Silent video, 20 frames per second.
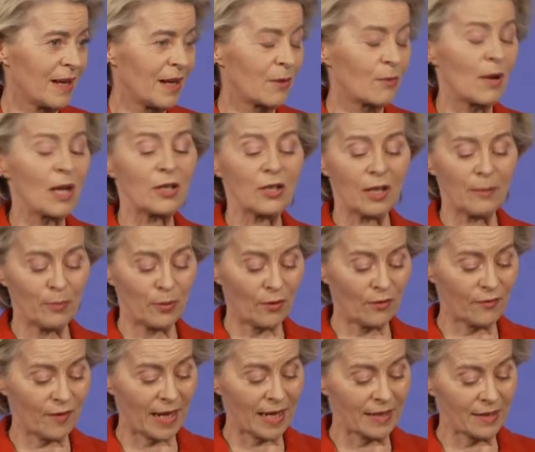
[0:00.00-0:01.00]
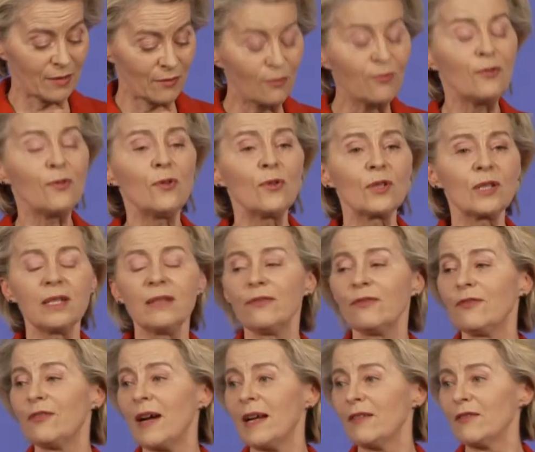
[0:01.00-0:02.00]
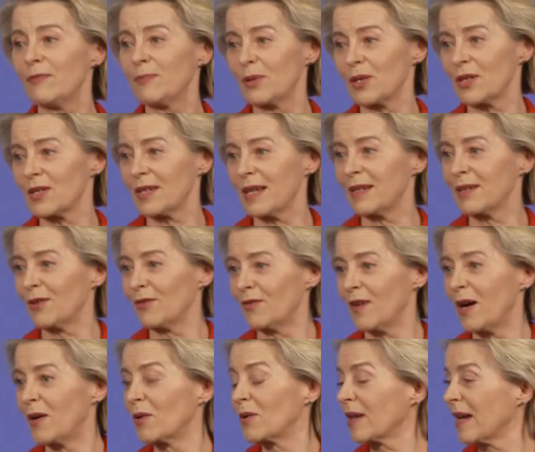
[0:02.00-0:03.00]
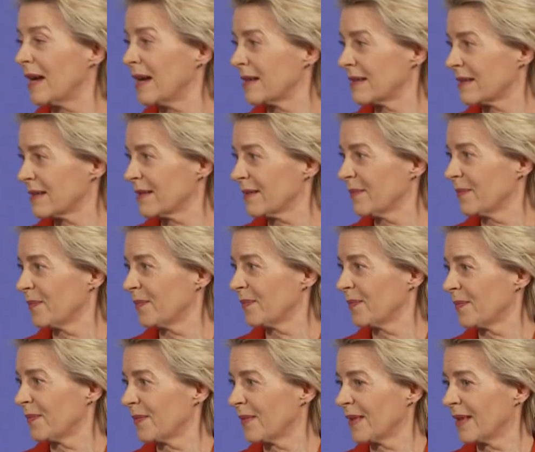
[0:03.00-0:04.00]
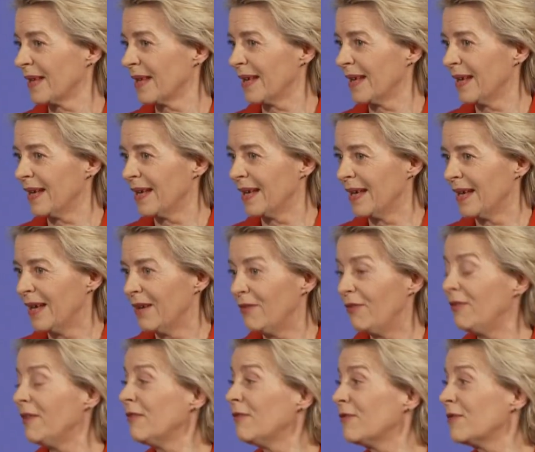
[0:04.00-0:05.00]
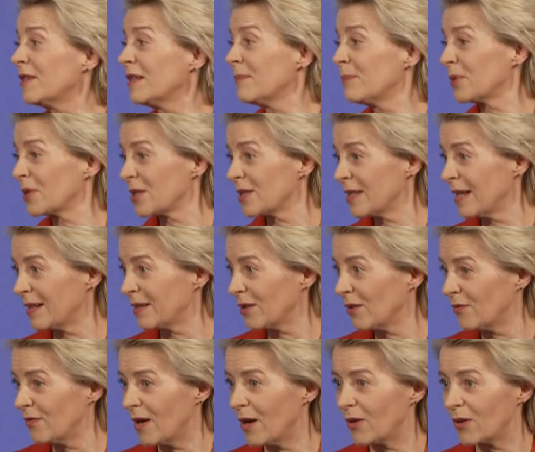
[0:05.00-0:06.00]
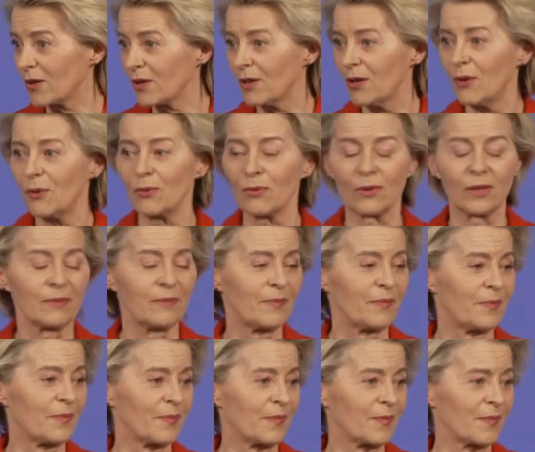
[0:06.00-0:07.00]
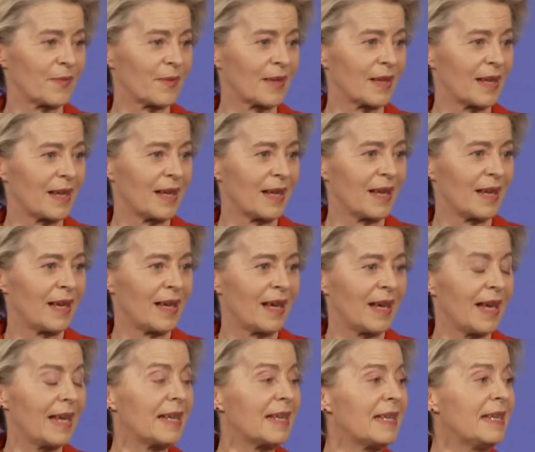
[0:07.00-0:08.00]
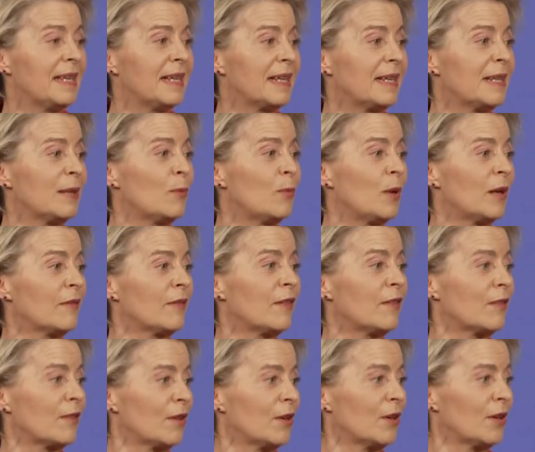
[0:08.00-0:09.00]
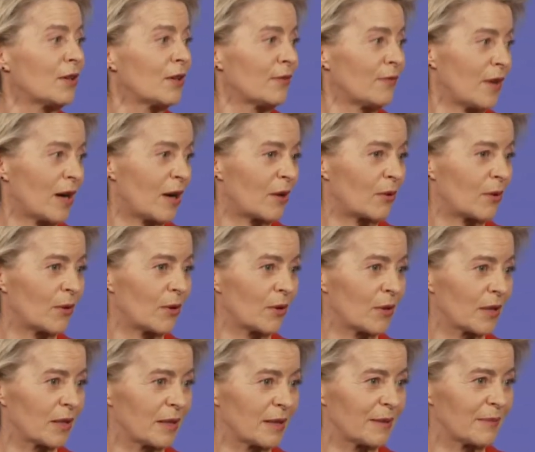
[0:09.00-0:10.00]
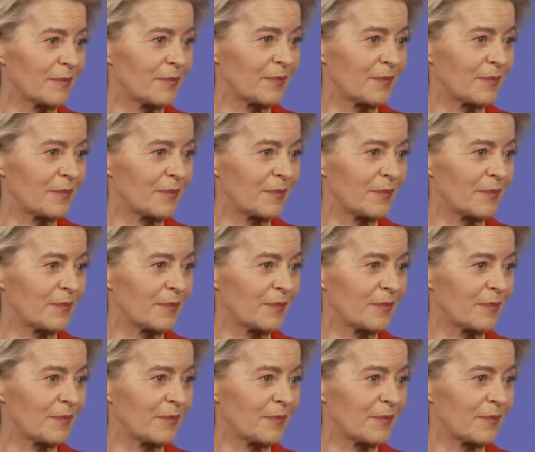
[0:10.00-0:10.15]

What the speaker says: Russia provided 45% of our gas, 50% of our coal, and nearly 1/3 of our oil.